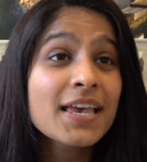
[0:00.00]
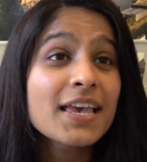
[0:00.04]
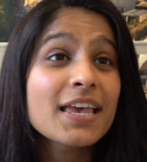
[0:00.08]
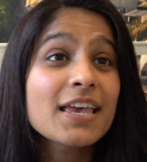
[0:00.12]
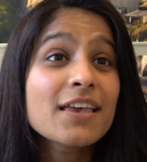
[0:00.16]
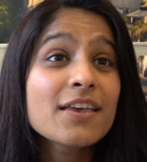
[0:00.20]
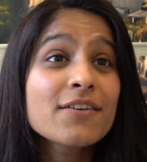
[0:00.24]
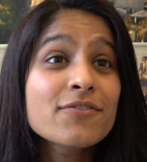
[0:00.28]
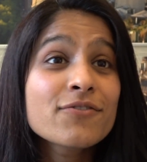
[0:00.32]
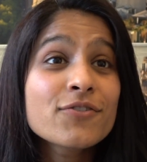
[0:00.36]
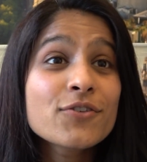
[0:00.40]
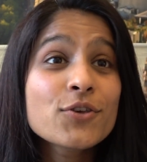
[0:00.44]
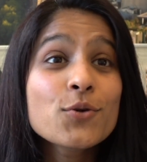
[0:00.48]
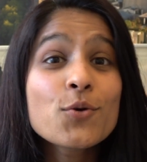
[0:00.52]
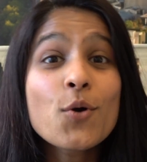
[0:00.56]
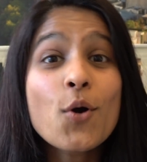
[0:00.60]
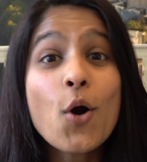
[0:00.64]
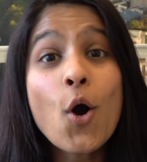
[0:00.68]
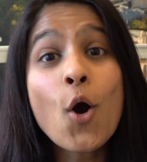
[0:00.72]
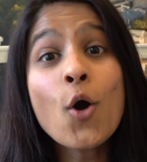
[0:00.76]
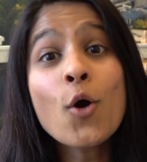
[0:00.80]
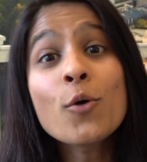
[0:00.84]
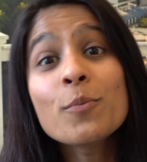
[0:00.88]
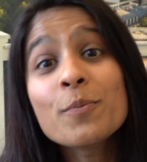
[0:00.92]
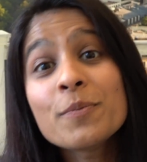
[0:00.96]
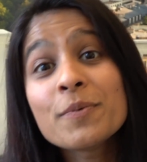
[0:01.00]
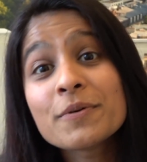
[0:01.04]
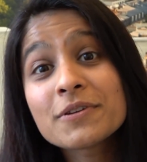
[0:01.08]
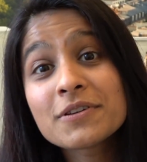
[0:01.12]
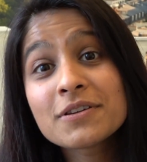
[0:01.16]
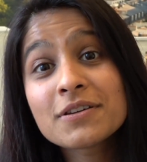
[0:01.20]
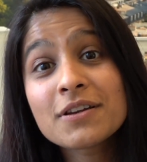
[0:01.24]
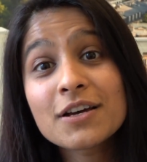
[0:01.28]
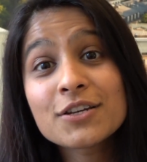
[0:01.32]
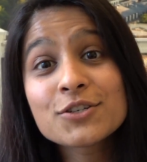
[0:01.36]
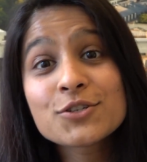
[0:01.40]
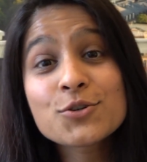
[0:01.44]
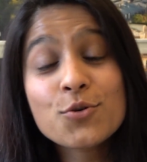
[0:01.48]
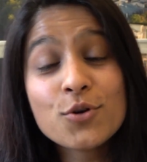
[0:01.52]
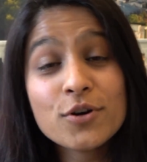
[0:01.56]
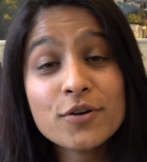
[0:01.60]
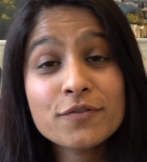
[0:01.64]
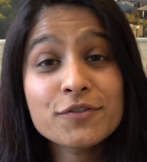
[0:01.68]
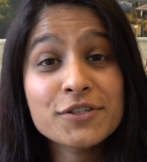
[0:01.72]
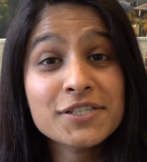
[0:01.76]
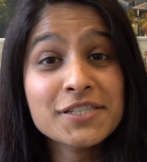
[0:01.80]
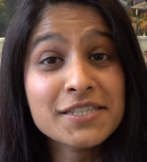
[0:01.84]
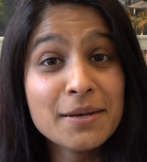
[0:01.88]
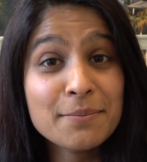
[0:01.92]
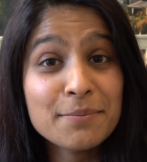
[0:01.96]
If you open a door
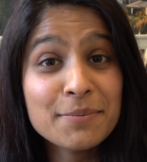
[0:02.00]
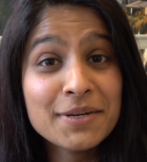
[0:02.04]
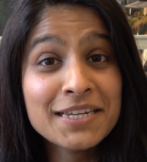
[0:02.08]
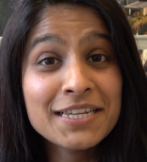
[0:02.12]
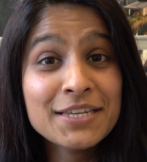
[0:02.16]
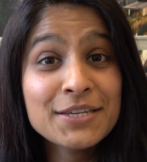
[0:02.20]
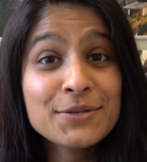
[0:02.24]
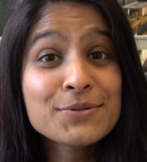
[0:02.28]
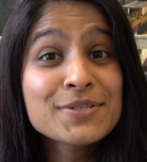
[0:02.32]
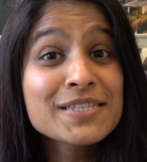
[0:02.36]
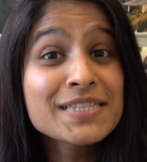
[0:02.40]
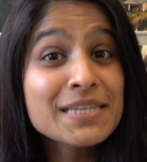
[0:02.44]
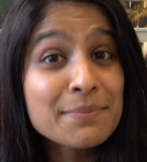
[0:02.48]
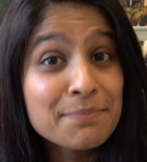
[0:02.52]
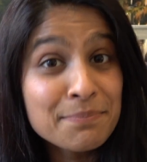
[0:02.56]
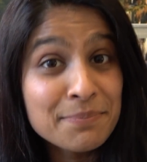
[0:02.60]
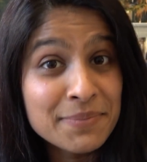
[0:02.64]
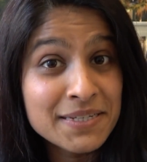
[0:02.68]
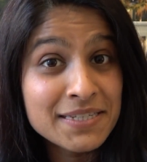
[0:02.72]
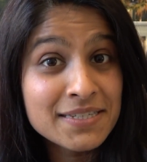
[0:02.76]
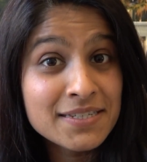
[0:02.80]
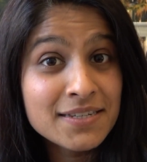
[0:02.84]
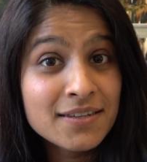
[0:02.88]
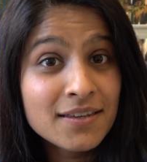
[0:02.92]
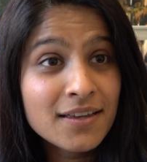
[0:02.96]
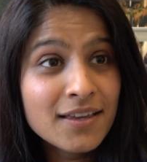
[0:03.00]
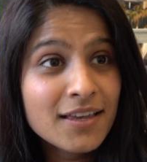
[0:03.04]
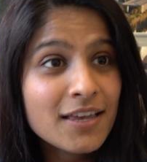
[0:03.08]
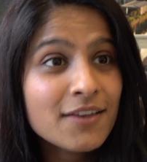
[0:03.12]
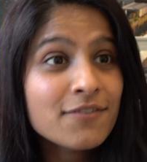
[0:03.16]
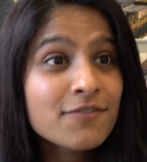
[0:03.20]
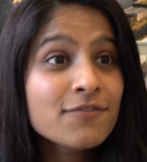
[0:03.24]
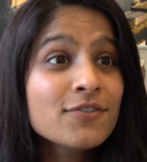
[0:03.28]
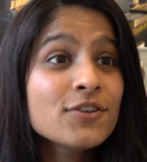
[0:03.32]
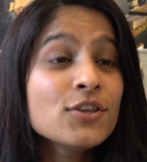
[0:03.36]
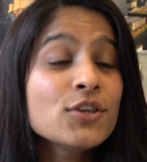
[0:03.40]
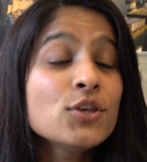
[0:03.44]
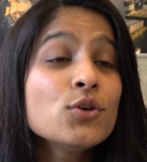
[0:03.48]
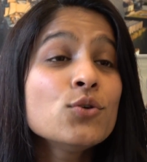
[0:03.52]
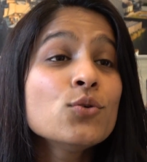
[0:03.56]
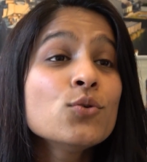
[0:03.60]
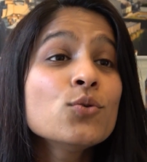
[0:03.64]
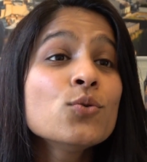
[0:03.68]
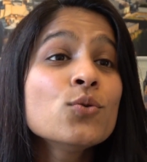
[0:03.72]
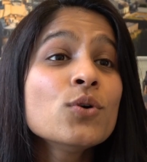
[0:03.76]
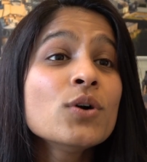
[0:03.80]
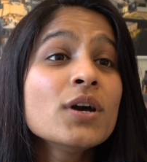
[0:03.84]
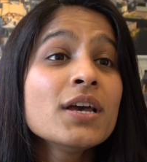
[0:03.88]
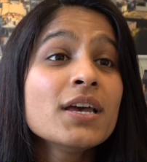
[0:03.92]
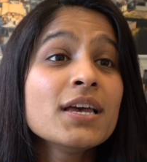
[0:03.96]
for somebody, you say bitte. If
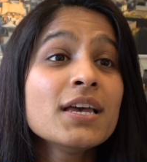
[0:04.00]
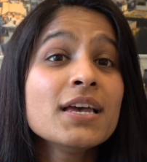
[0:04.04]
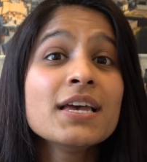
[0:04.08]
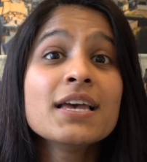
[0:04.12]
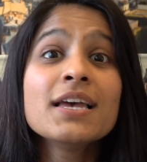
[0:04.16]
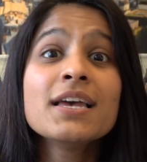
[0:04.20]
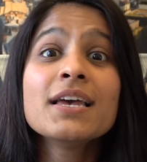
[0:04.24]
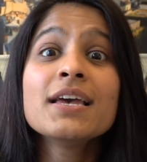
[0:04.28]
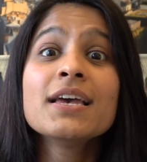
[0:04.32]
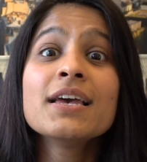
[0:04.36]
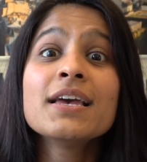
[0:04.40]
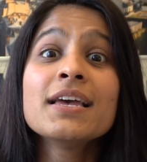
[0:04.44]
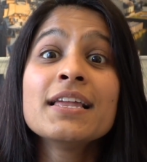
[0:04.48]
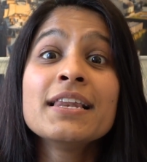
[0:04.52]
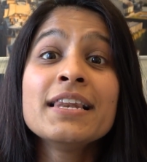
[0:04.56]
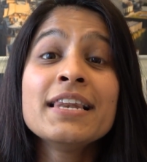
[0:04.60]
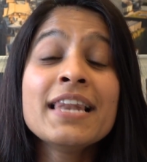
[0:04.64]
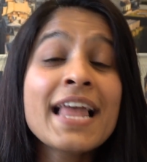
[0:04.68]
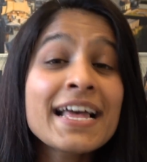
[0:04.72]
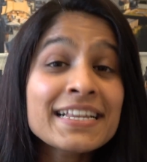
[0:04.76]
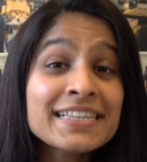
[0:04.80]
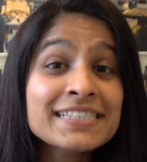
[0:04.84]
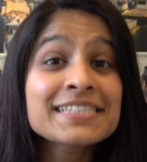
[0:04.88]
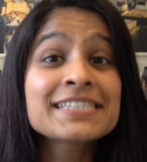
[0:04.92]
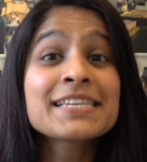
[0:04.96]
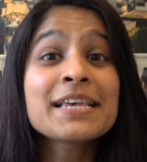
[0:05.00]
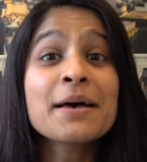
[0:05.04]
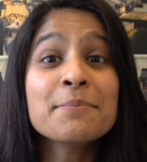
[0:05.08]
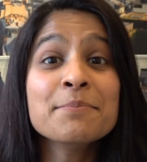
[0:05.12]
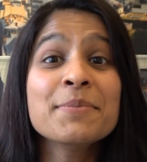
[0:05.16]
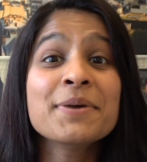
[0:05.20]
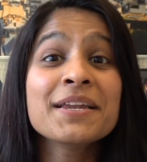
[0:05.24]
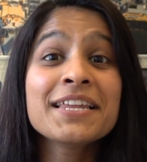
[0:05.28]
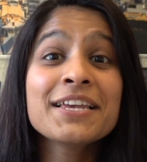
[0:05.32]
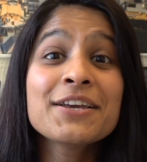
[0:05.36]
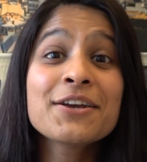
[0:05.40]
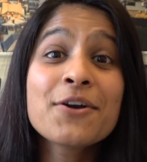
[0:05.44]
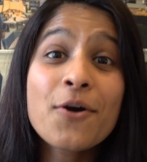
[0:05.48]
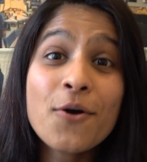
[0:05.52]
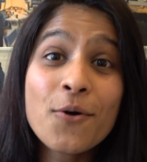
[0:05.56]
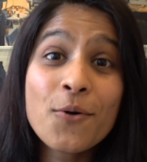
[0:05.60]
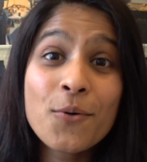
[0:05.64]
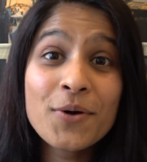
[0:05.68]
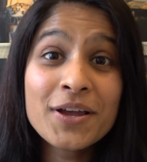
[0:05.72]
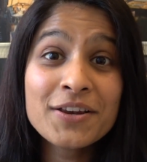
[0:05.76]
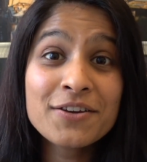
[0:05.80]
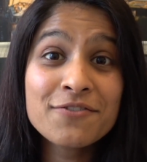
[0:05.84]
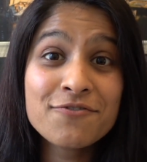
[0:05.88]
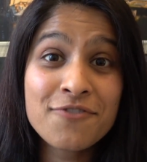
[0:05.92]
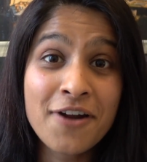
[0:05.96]
you let somebody go
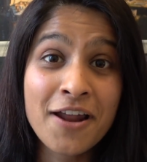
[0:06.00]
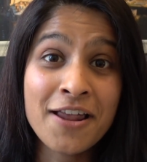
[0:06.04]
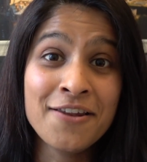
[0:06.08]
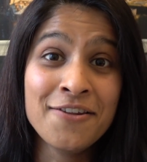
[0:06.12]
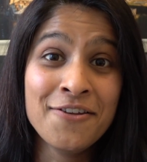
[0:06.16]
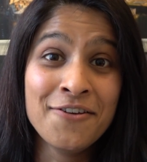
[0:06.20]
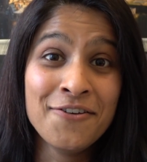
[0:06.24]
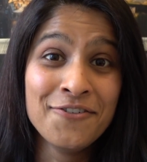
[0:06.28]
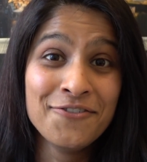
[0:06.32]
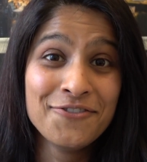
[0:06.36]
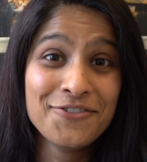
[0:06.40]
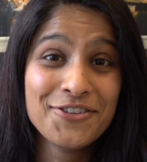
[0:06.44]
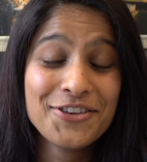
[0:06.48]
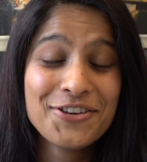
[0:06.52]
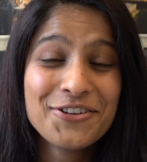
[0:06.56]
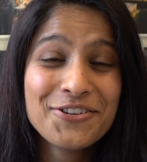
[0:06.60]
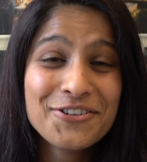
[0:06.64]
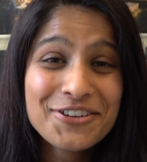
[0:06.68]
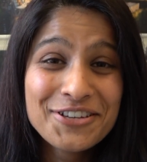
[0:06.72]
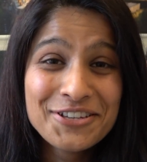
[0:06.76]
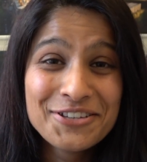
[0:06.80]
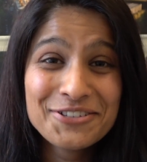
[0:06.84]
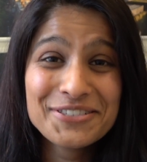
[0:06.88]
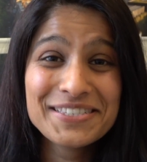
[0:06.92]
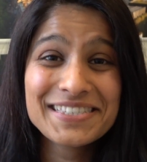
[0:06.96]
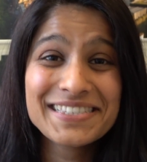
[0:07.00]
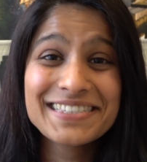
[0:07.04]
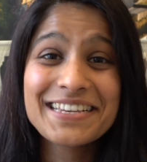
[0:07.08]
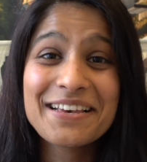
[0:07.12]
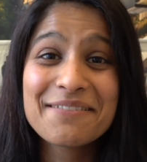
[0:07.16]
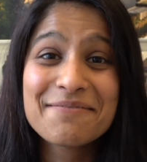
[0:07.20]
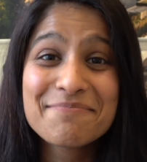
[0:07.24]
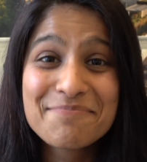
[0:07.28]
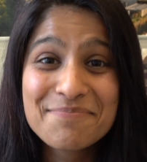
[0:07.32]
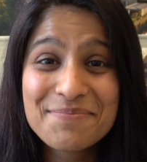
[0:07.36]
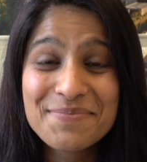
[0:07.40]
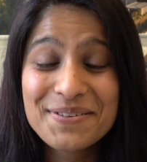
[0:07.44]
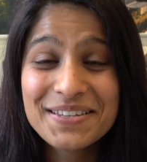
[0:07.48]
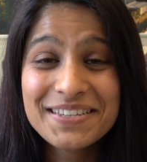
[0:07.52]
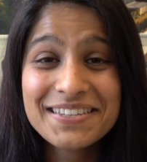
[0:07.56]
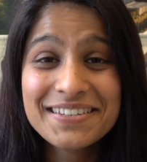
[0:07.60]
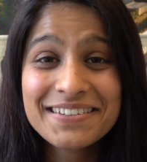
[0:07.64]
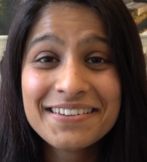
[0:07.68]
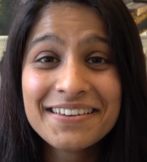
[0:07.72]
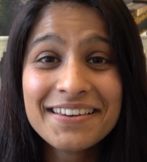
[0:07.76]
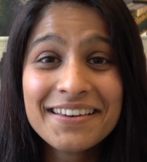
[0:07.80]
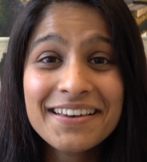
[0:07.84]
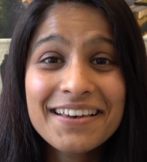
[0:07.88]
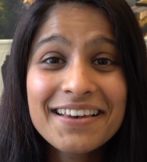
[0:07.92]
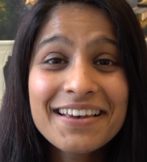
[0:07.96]
in front of you, you say
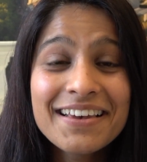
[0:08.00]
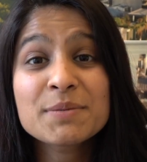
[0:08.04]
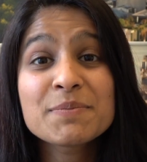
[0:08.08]
bitte.